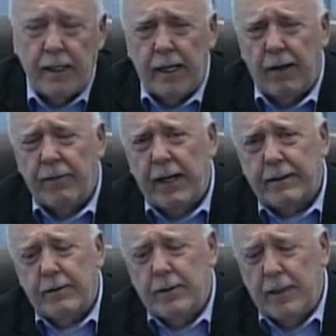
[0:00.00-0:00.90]
Now that
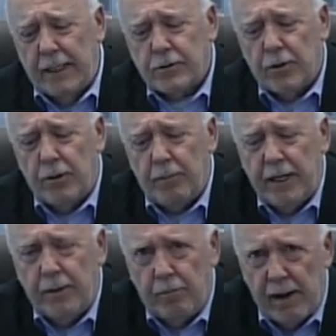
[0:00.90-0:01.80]
that's going to
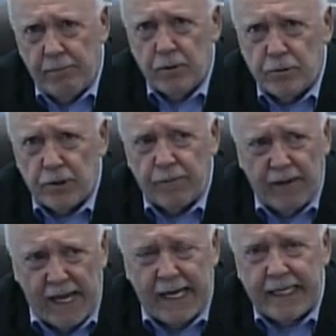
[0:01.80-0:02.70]
be the members of
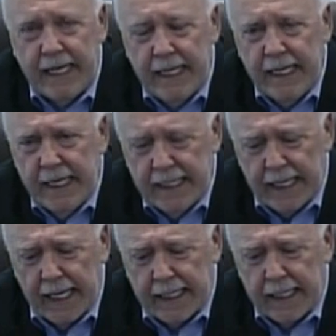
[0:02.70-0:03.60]
that
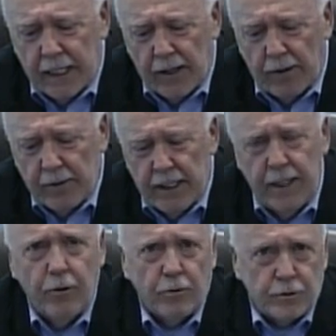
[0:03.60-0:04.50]
that uh,
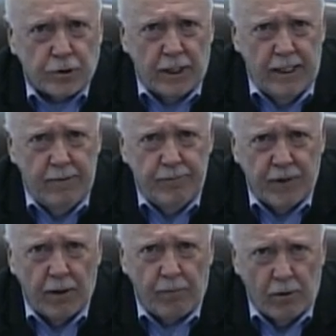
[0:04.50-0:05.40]
EOC,
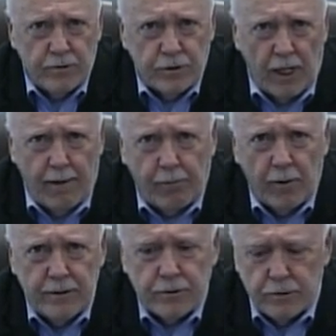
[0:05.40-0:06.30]
the Emergency
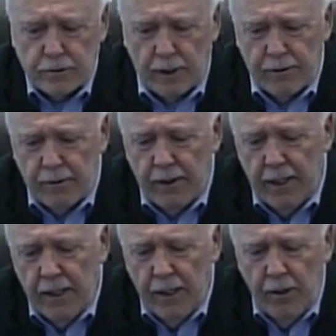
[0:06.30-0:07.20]
Operations Center,
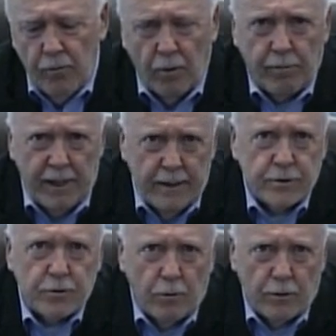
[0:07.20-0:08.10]
will be
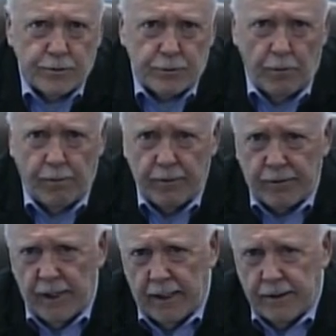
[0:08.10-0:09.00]
school
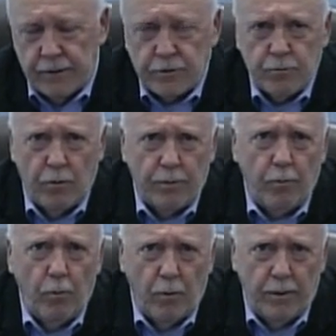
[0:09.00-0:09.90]
superintendents.
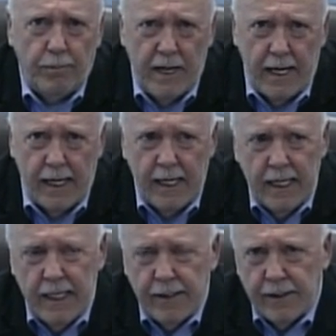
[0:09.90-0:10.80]
Would would be
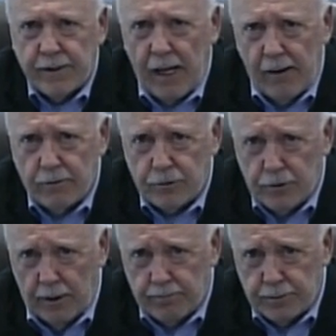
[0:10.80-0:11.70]
the
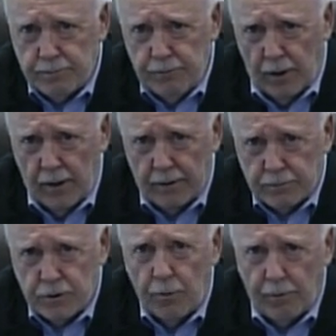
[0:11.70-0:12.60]
township uh,
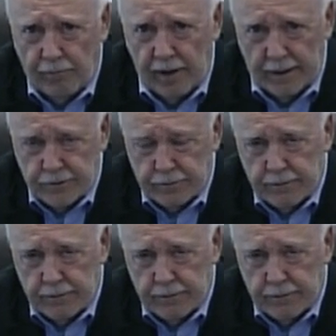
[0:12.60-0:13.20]
supervisor.